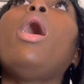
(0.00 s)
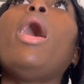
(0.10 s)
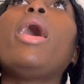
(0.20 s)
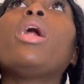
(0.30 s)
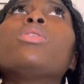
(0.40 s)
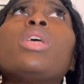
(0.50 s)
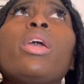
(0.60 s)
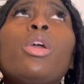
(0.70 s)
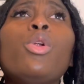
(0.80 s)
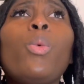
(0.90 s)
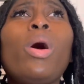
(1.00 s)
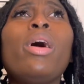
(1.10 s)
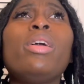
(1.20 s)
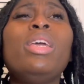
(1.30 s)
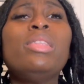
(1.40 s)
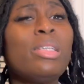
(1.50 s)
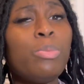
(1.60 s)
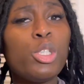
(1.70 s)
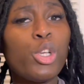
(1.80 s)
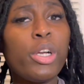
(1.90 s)
And I was like, you know what? He did
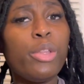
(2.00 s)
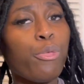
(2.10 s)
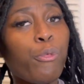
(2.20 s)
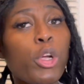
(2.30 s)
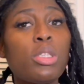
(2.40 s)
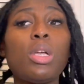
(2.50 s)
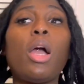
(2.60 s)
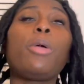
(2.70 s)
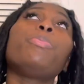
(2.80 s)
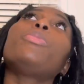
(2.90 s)
me dirty the first time,